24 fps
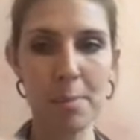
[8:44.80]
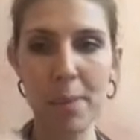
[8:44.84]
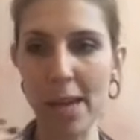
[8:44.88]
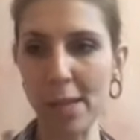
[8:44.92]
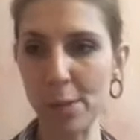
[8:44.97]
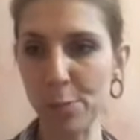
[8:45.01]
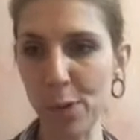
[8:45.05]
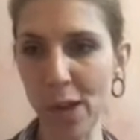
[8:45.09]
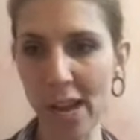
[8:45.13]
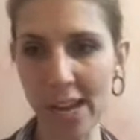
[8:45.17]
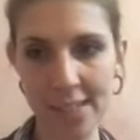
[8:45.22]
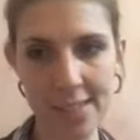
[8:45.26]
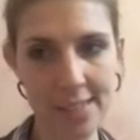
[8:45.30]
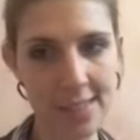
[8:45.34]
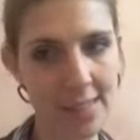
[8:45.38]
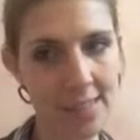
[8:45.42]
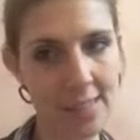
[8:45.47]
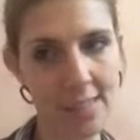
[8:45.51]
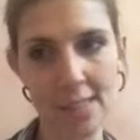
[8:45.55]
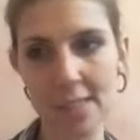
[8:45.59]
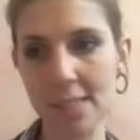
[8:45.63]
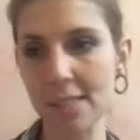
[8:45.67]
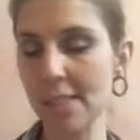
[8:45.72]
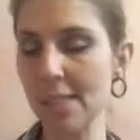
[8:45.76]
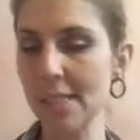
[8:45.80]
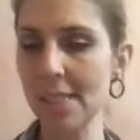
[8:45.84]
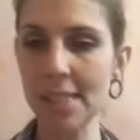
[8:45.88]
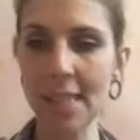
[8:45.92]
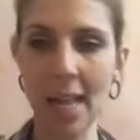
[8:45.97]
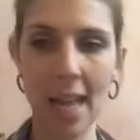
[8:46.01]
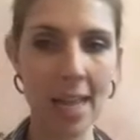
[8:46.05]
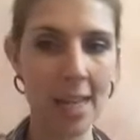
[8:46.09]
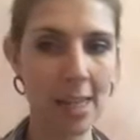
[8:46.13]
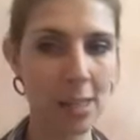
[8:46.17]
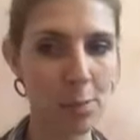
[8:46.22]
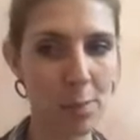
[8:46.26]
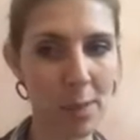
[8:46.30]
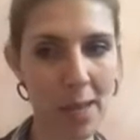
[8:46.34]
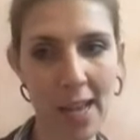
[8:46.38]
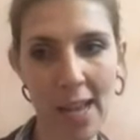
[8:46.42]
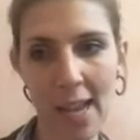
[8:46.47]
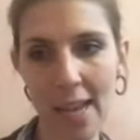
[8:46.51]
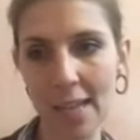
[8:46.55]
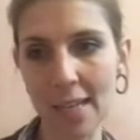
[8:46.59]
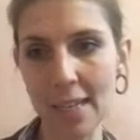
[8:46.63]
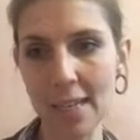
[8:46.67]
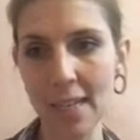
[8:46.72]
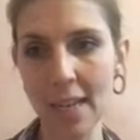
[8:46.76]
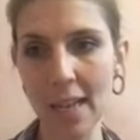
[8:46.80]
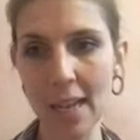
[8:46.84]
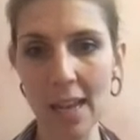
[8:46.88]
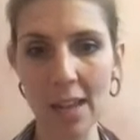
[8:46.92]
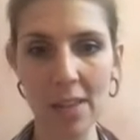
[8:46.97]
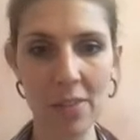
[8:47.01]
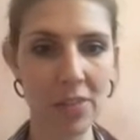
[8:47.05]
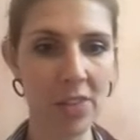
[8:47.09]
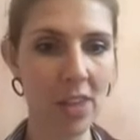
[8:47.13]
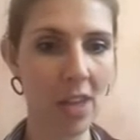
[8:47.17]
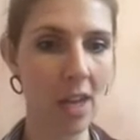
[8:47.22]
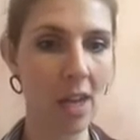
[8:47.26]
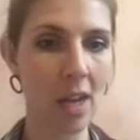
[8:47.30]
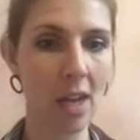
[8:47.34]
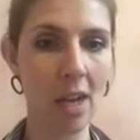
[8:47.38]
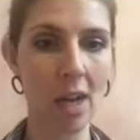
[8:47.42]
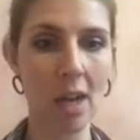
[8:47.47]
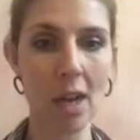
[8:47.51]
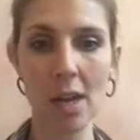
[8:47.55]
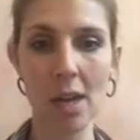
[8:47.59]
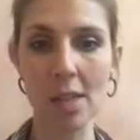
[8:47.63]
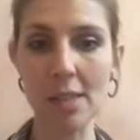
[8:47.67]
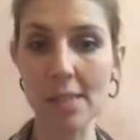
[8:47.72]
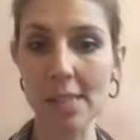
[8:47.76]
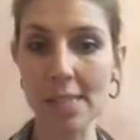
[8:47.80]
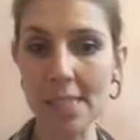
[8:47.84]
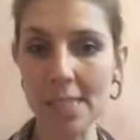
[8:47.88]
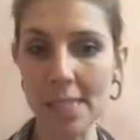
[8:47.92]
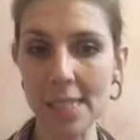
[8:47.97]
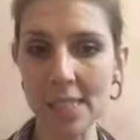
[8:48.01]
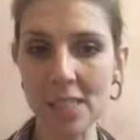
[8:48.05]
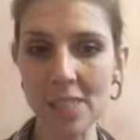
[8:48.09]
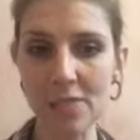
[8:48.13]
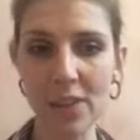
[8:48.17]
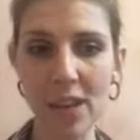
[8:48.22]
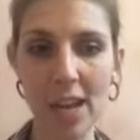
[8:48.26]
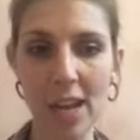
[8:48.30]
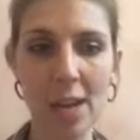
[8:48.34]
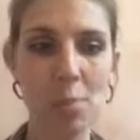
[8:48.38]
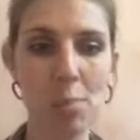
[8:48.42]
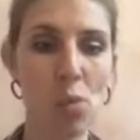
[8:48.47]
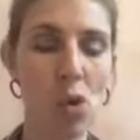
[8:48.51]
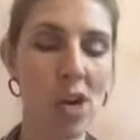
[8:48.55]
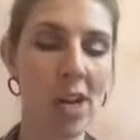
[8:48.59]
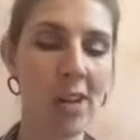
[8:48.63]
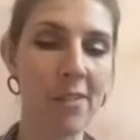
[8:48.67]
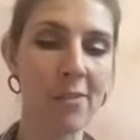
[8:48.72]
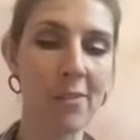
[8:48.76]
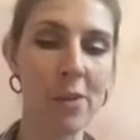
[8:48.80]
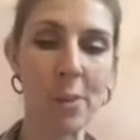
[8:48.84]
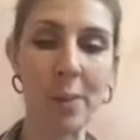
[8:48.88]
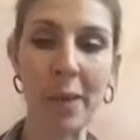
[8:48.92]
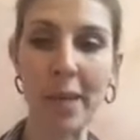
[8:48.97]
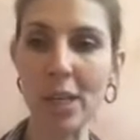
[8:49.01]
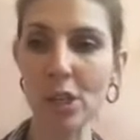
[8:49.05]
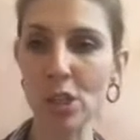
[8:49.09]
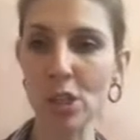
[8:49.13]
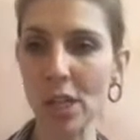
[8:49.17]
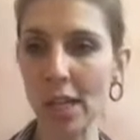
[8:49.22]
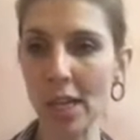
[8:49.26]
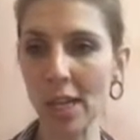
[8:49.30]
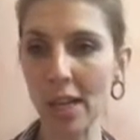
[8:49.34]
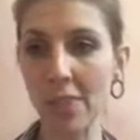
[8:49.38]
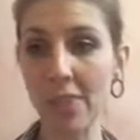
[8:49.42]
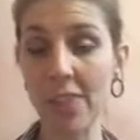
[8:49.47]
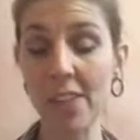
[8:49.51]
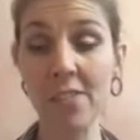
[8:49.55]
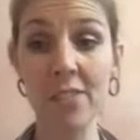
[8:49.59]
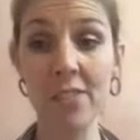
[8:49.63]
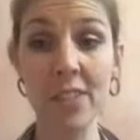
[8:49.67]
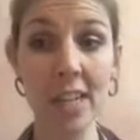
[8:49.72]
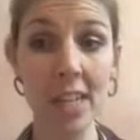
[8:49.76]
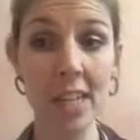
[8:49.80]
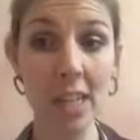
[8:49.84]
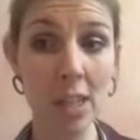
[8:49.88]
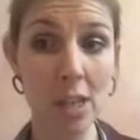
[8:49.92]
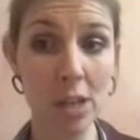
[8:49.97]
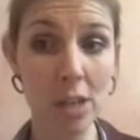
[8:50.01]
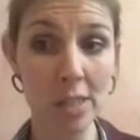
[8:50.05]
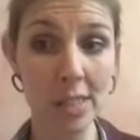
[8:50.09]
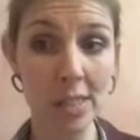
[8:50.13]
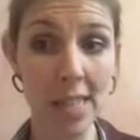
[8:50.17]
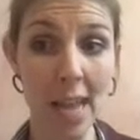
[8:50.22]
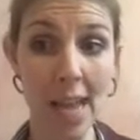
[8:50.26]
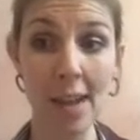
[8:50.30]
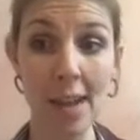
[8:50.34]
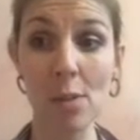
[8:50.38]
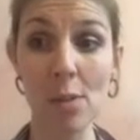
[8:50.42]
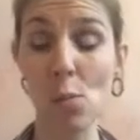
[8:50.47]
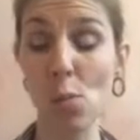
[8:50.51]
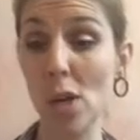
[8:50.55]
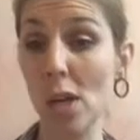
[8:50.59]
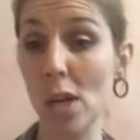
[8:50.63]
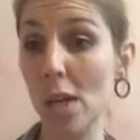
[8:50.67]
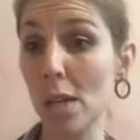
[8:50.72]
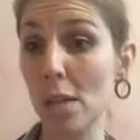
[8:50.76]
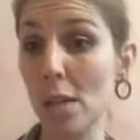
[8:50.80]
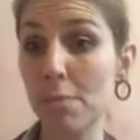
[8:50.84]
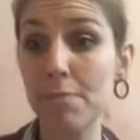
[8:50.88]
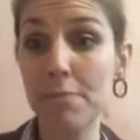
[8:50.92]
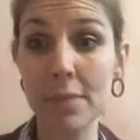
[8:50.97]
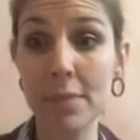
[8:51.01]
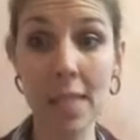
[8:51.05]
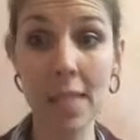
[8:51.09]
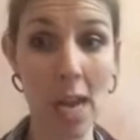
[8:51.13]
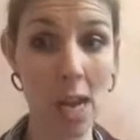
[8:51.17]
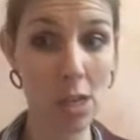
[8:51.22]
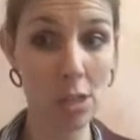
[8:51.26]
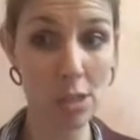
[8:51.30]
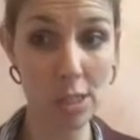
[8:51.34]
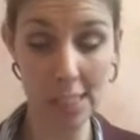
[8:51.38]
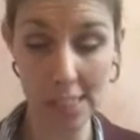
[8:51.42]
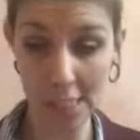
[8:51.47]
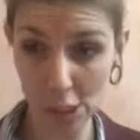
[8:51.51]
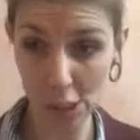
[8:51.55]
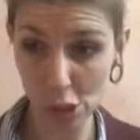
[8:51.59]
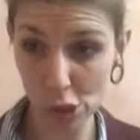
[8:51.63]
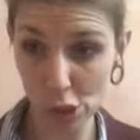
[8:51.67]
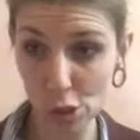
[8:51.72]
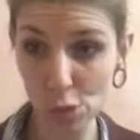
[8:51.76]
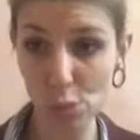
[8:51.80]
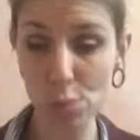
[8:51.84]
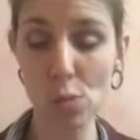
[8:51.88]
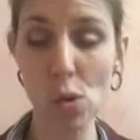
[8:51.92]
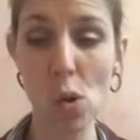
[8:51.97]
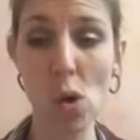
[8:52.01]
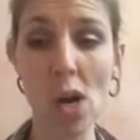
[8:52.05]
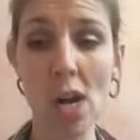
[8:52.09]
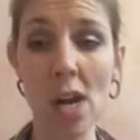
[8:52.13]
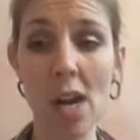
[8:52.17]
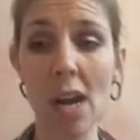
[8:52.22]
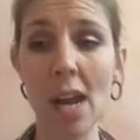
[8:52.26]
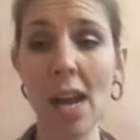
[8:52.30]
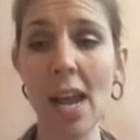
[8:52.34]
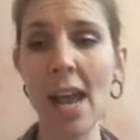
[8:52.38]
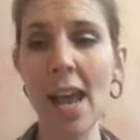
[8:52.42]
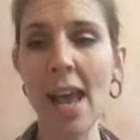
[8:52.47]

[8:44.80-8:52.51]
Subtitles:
best practices, the science behind it, the links to find more information, the videos that will teach you more.